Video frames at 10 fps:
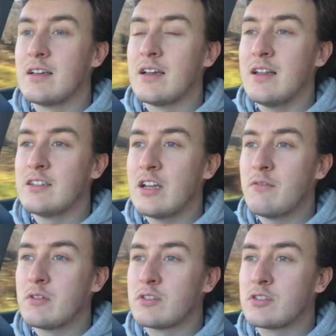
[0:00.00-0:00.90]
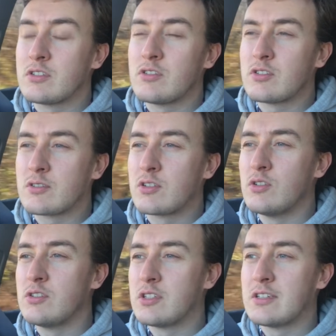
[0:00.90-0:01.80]
and in general just just
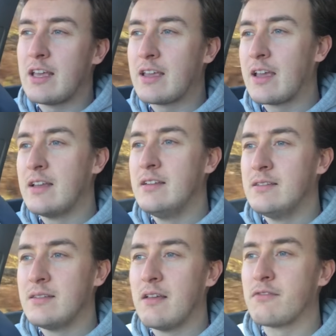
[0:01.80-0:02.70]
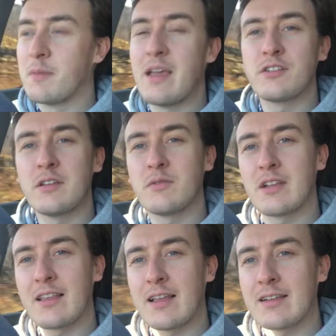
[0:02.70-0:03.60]
good to take in information that was
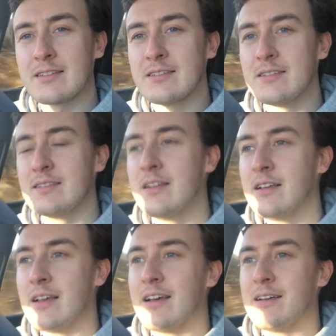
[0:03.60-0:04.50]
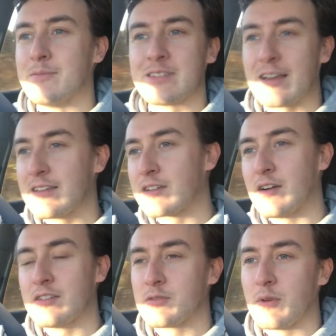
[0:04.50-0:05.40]
like that um, Sandy's
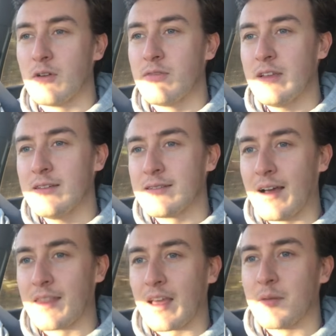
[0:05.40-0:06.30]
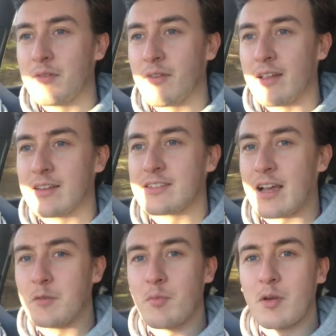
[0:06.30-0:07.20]
cottages were lovely. I think I'll be finding
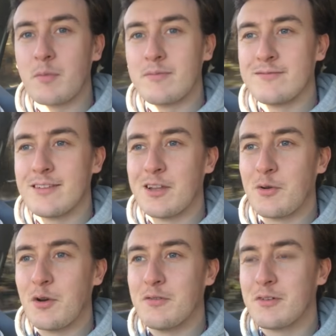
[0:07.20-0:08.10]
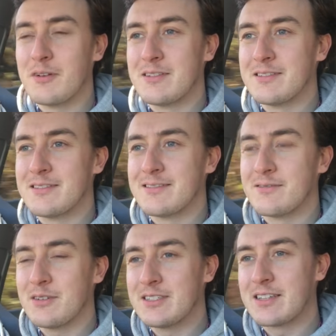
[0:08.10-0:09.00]
time to bring Lou over and we